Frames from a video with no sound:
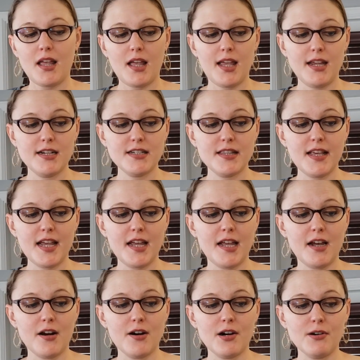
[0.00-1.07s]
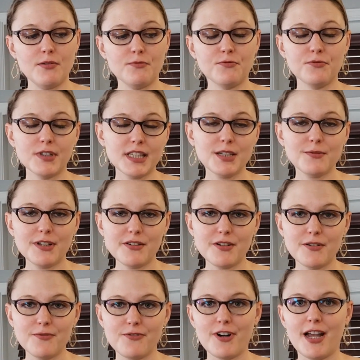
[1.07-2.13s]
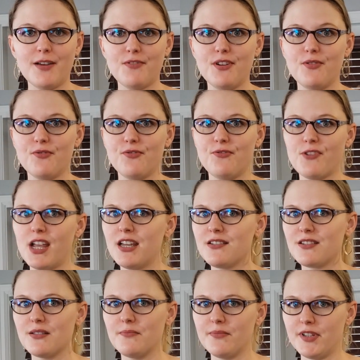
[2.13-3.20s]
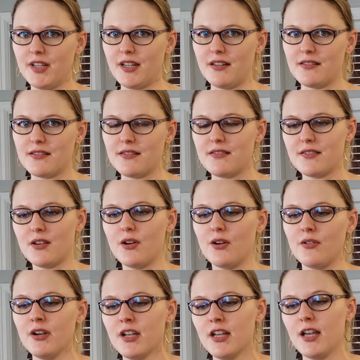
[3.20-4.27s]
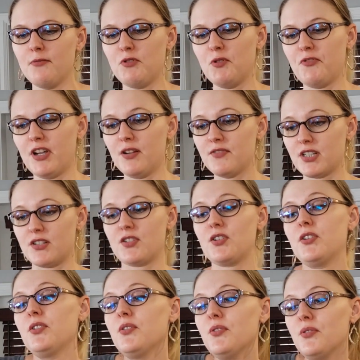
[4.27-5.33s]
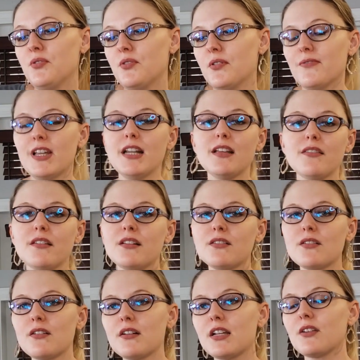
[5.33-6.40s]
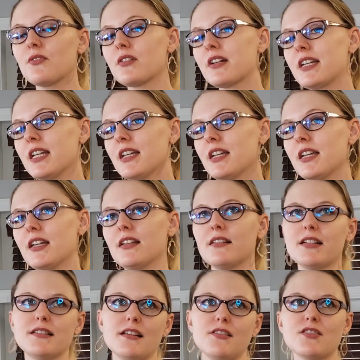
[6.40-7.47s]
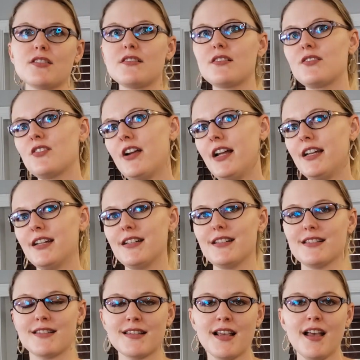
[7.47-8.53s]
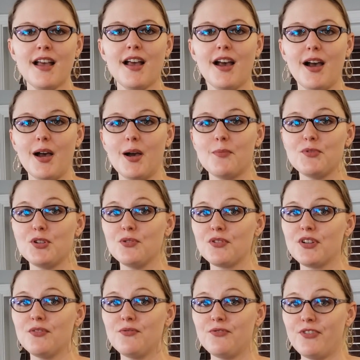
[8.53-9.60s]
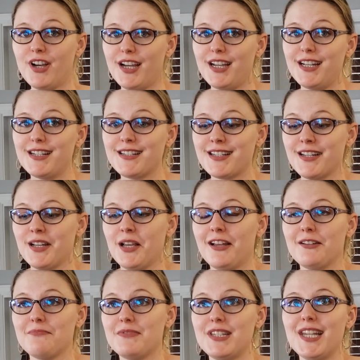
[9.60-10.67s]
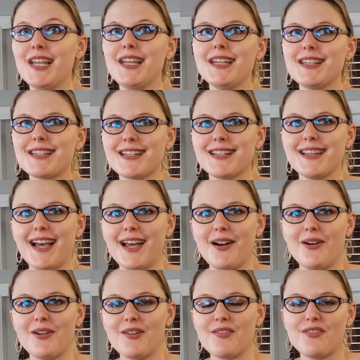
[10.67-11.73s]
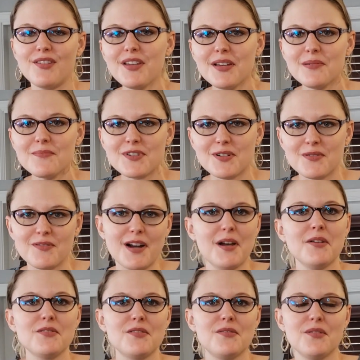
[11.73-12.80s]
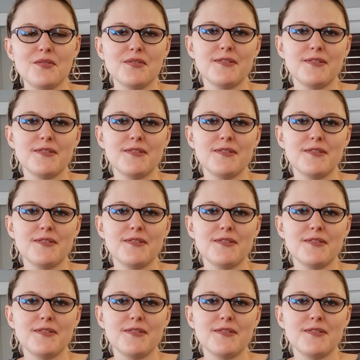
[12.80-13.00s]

And they are really well known for having fandom blends. So if you're a fan of Doctor Who, of anything nerdy or geeky, like Dungeons and Dragons, you can find teas that are themed around those